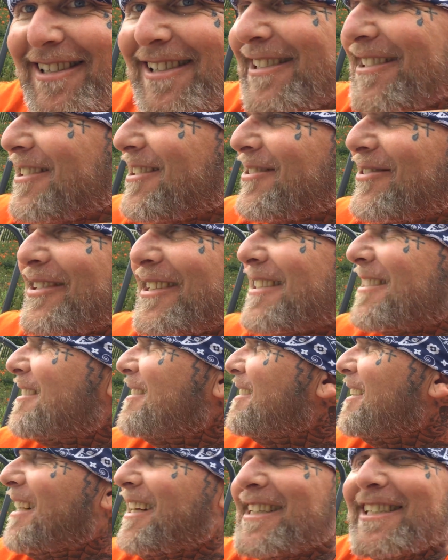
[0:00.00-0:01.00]

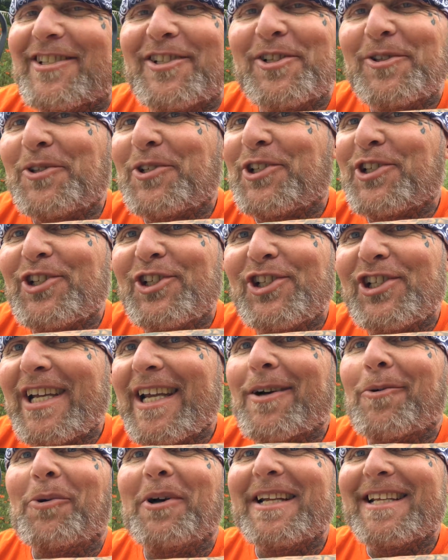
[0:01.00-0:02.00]
see I didn't do
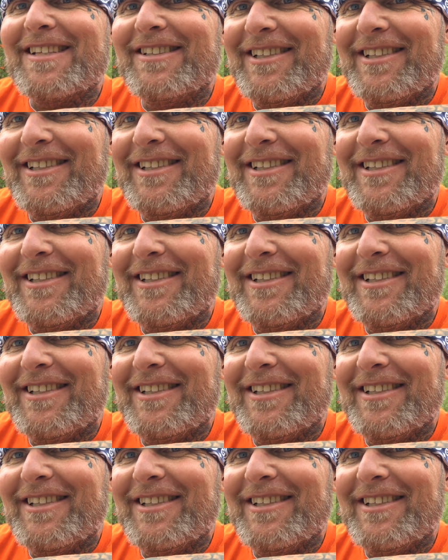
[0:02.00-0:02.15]
shit when he